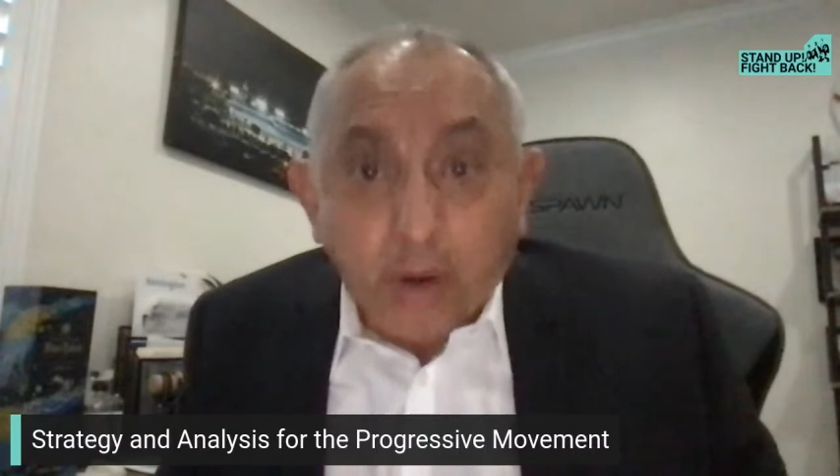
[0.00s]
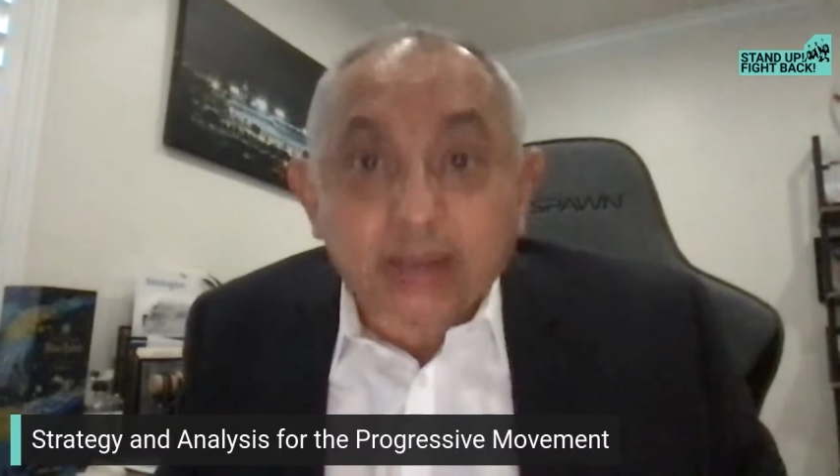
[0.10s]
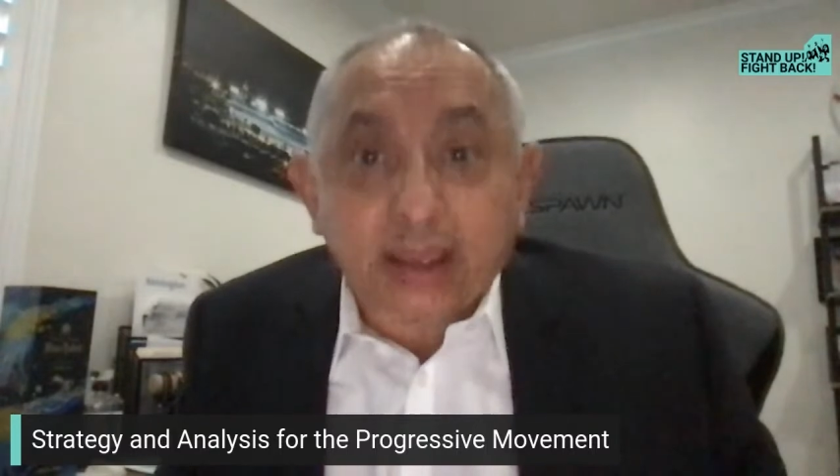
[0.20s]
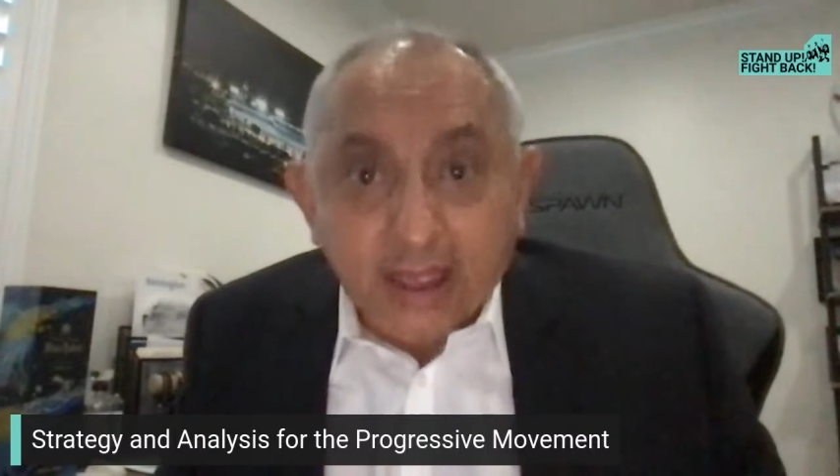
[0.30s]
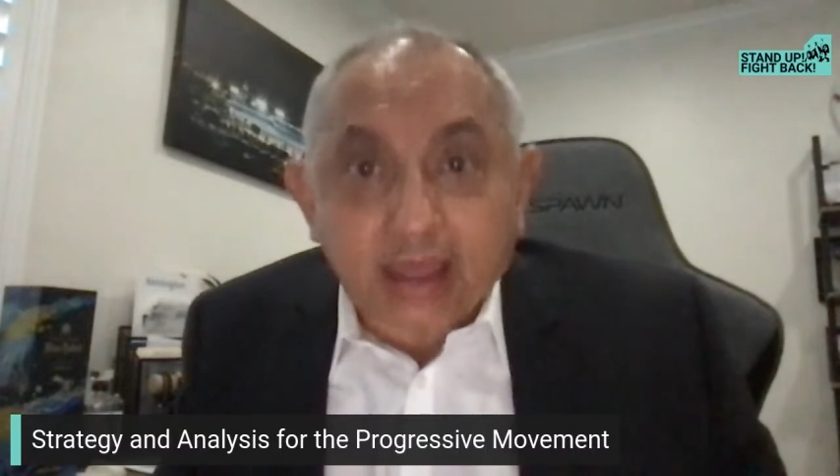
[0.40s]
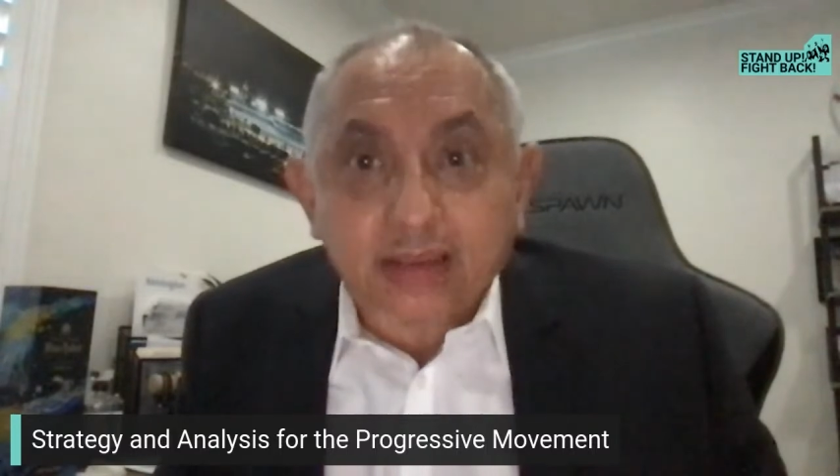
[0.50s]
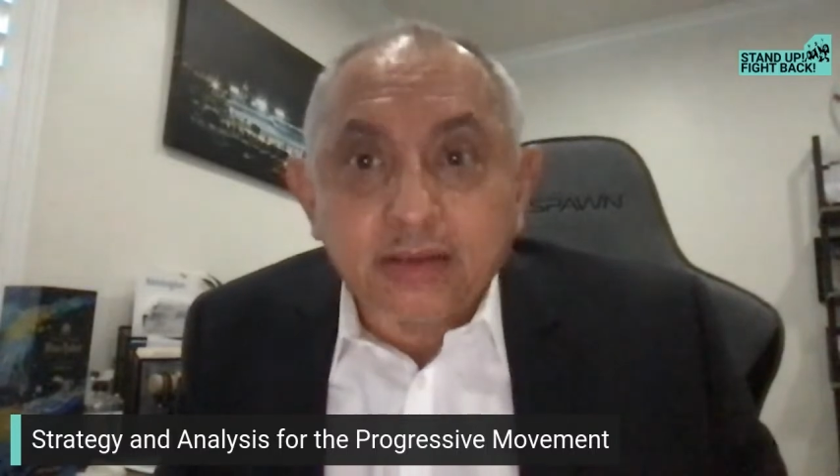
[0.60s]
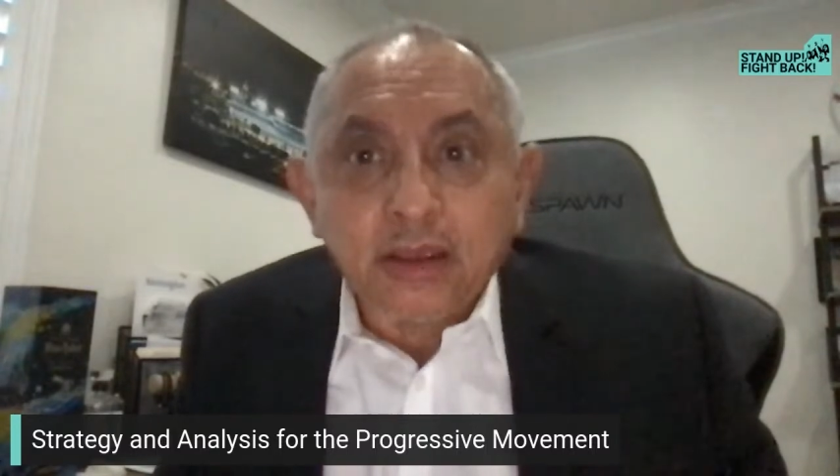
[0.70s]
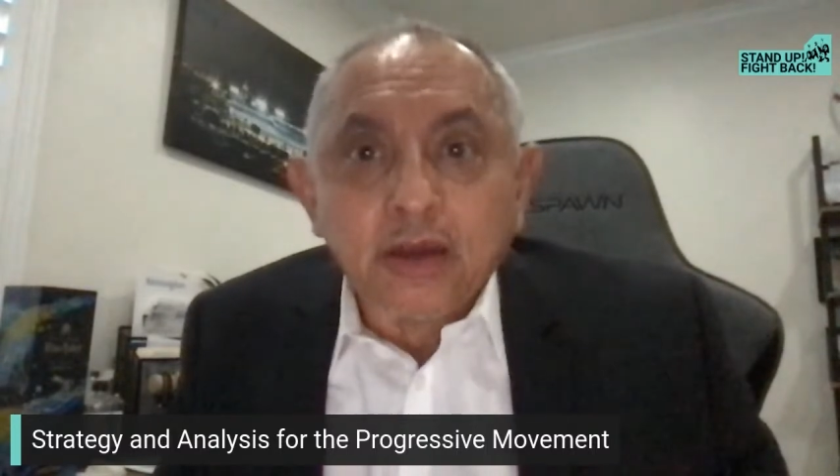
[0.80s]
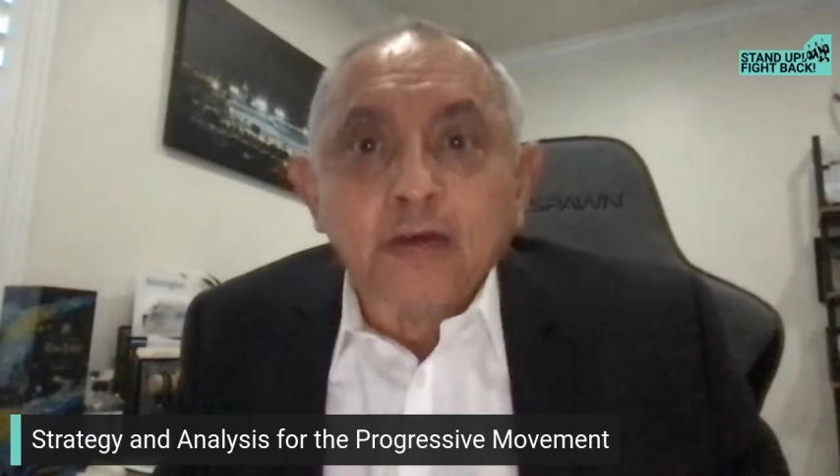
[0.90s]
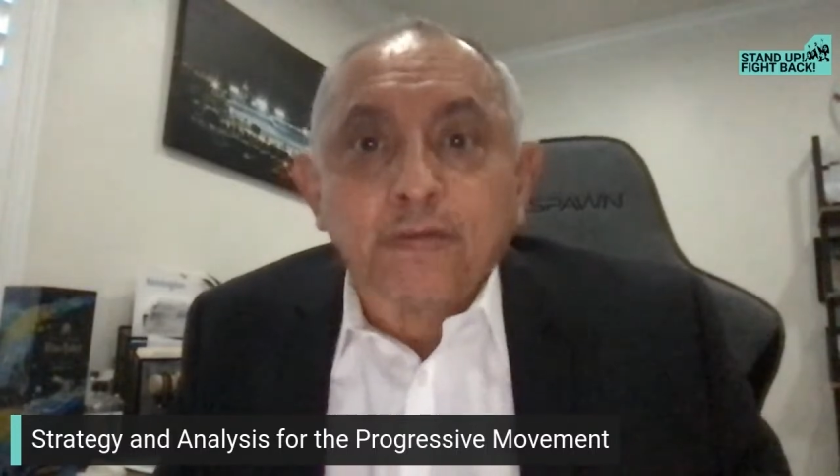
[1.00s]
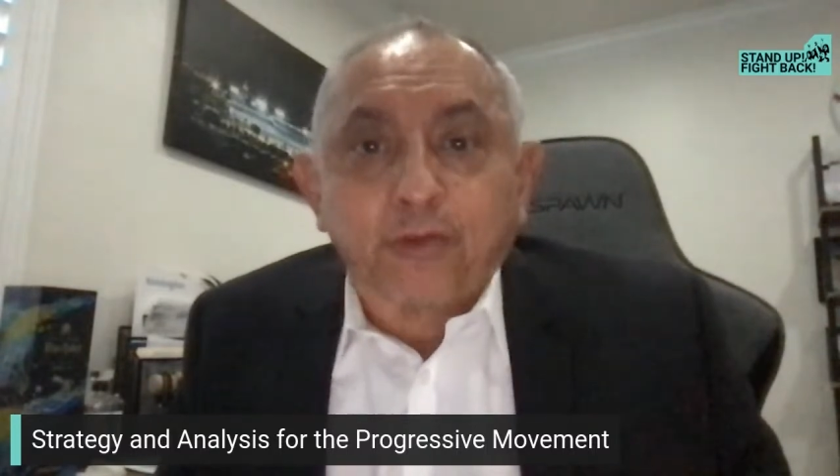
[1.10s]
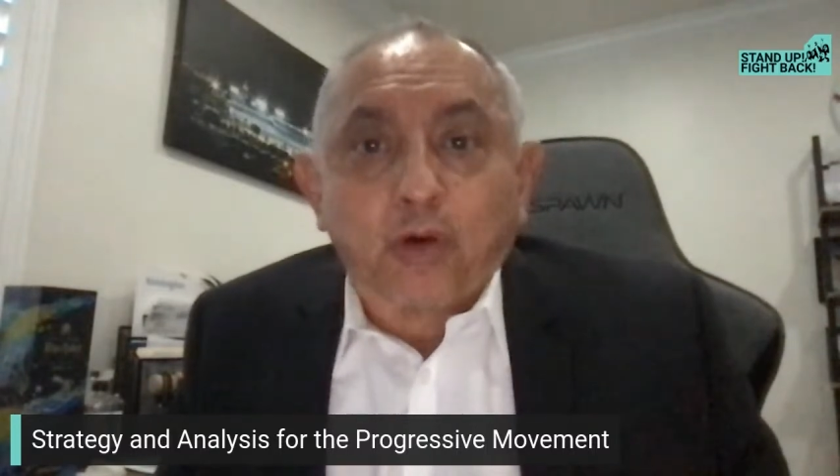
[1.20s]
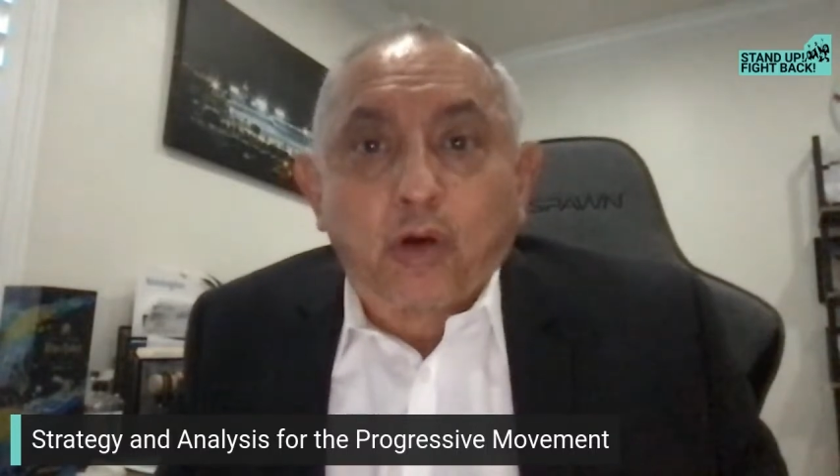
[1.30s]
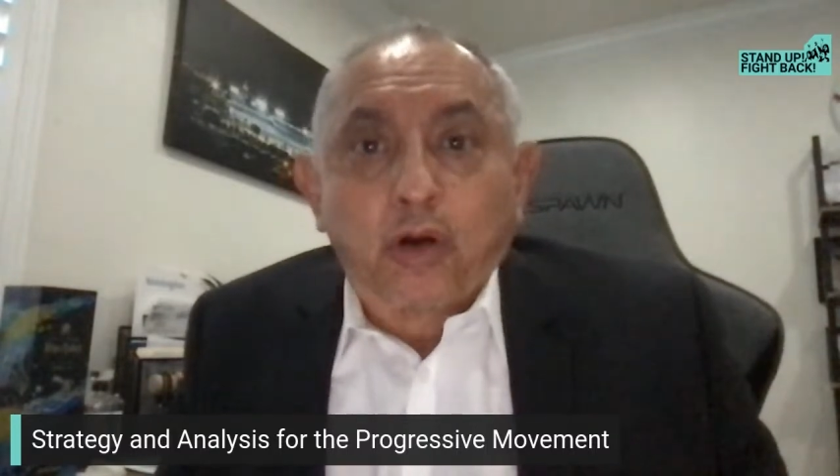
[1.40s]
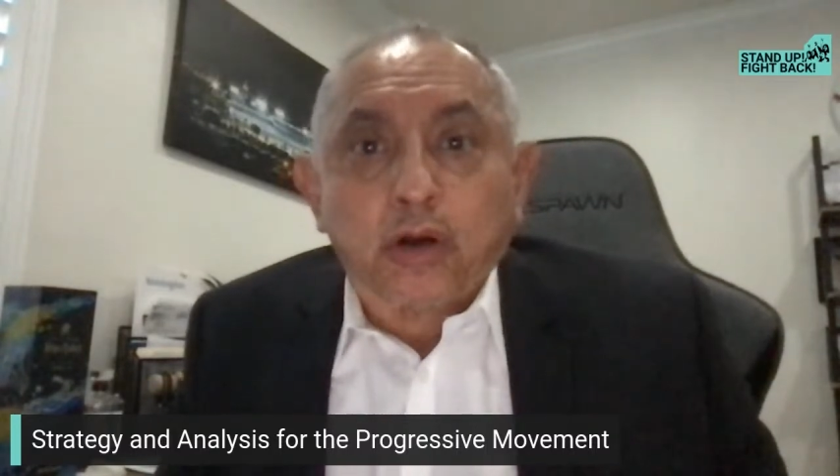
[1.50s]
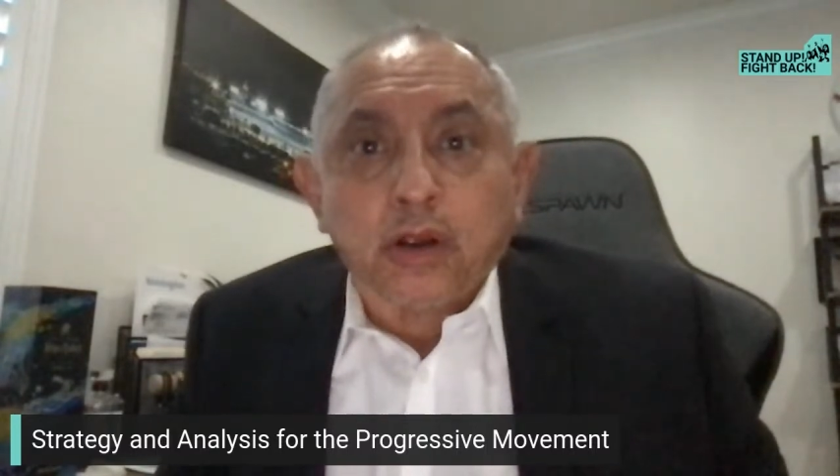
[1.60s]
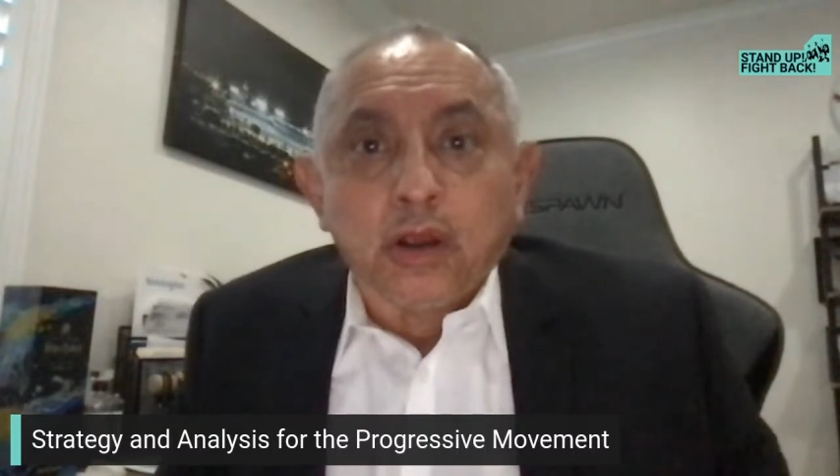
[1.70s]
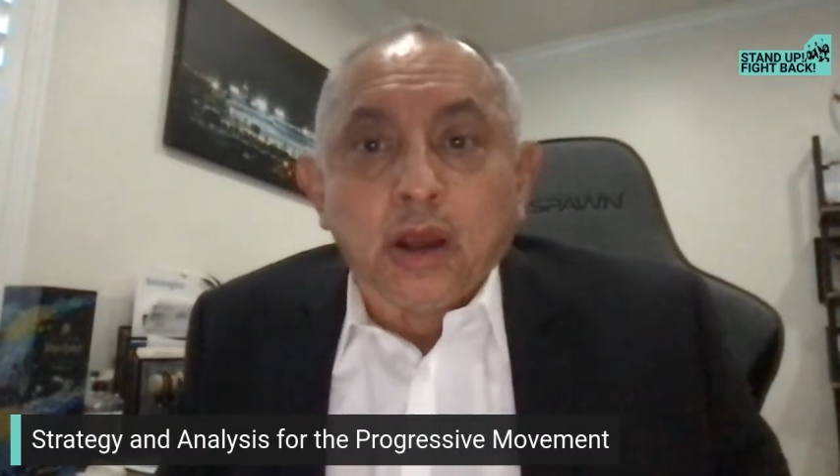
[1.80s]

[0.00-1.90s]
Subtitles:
win again for